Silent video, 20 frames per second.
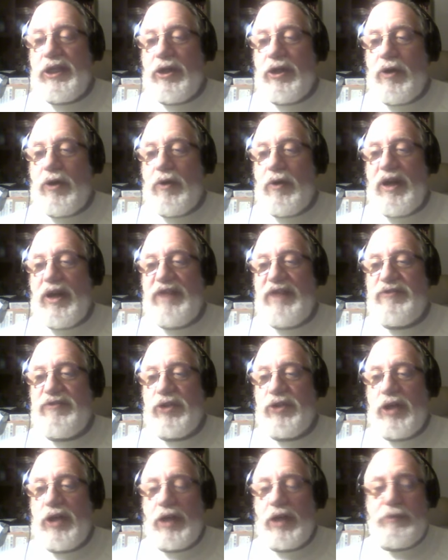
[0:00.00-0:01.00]

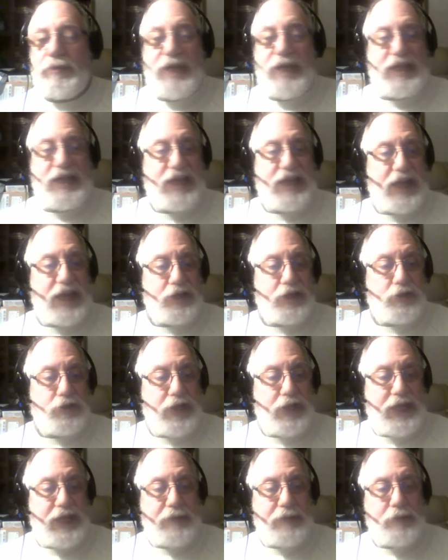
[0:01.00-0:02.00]
If you're going to make that
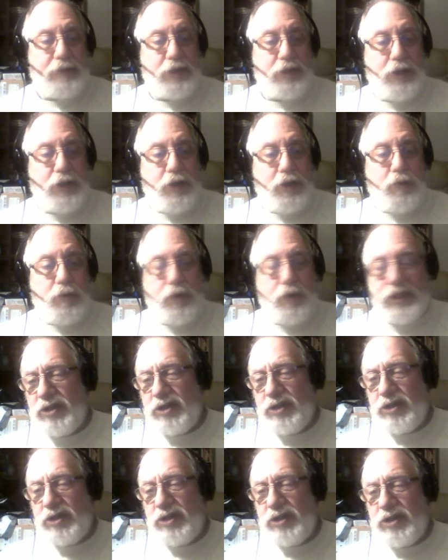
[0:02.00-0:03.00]
claim, what
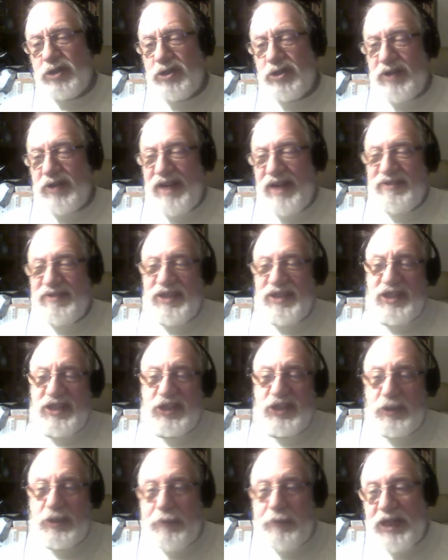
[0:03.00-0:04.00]
historical
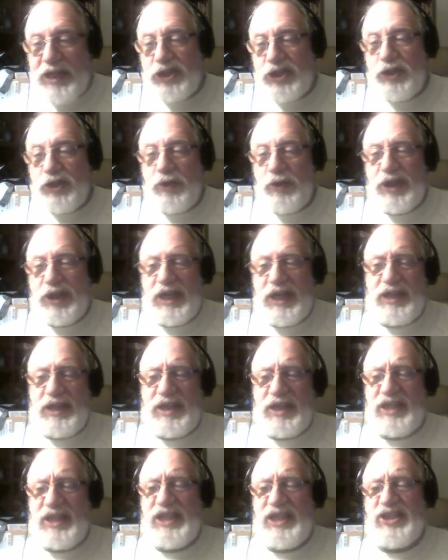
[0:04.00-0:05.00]
evidence makes you think
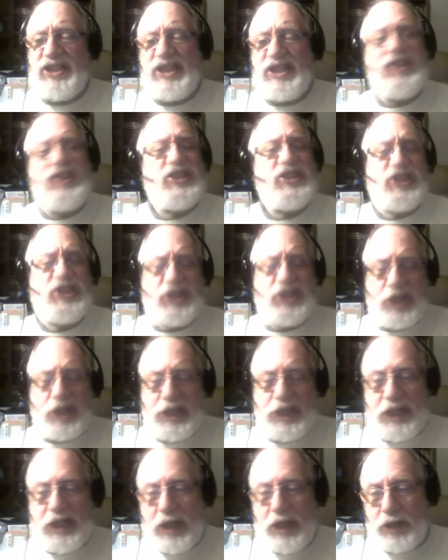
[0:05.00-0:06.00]
that he didn't
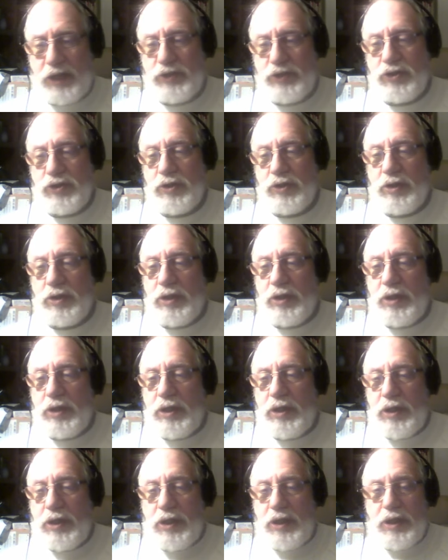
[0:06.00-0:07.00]
study under
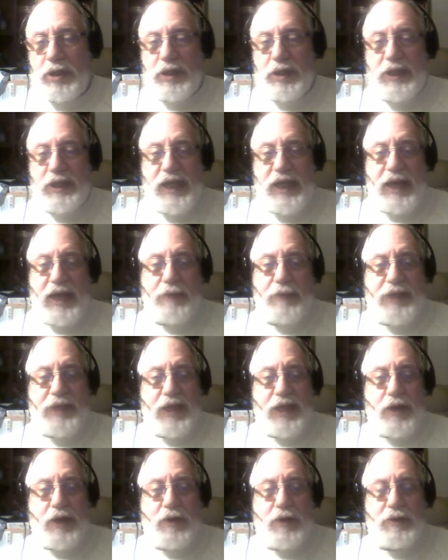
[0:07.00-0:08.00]

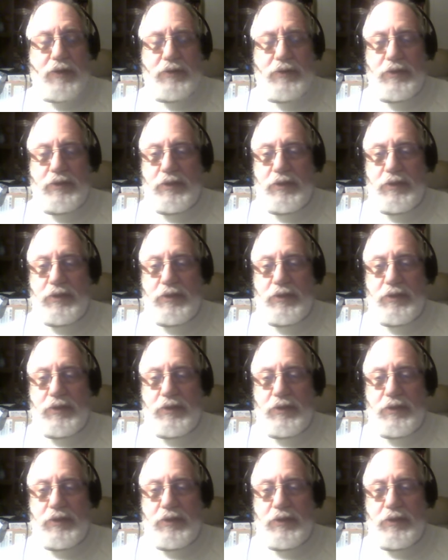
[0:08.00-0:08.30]
Gamaliel?